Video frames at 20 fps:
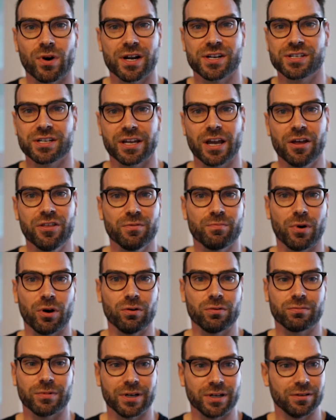Whereas the other
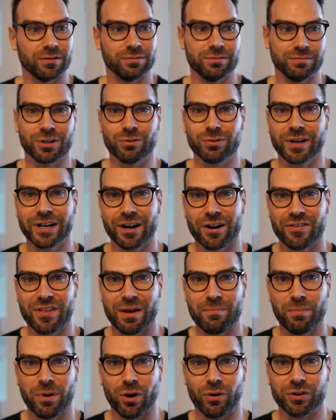boat, well, don't get on
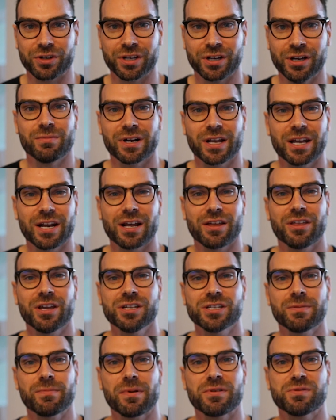that boat. But again, I
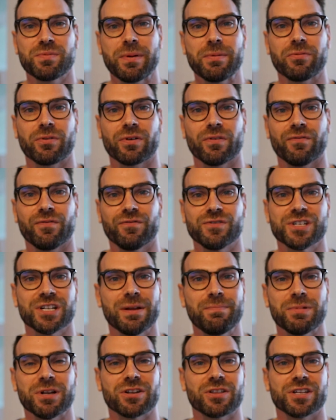think sometimes people
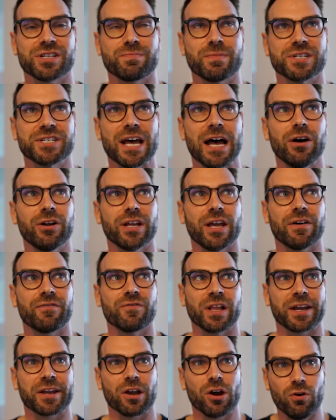slip into this mentality of
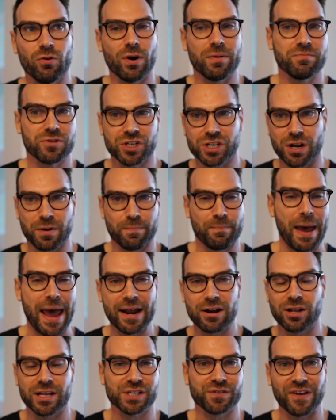like, oh, I'm just gonna
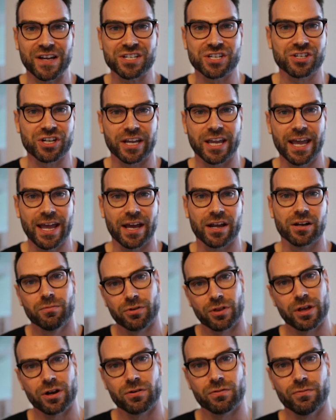paddle as fast as I can, but
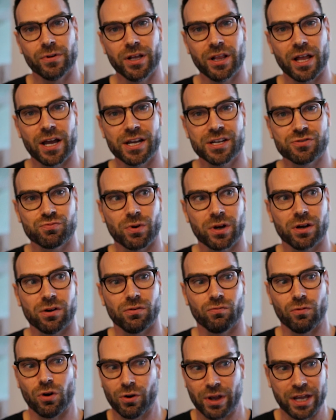they don't realize,
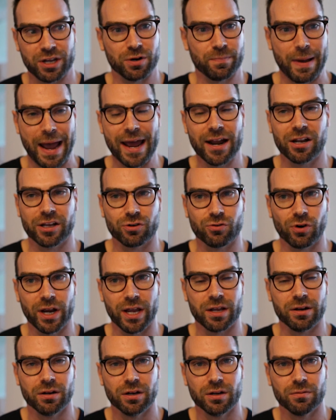well, okay, you're paddling
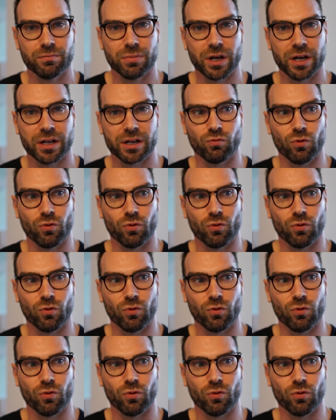great, but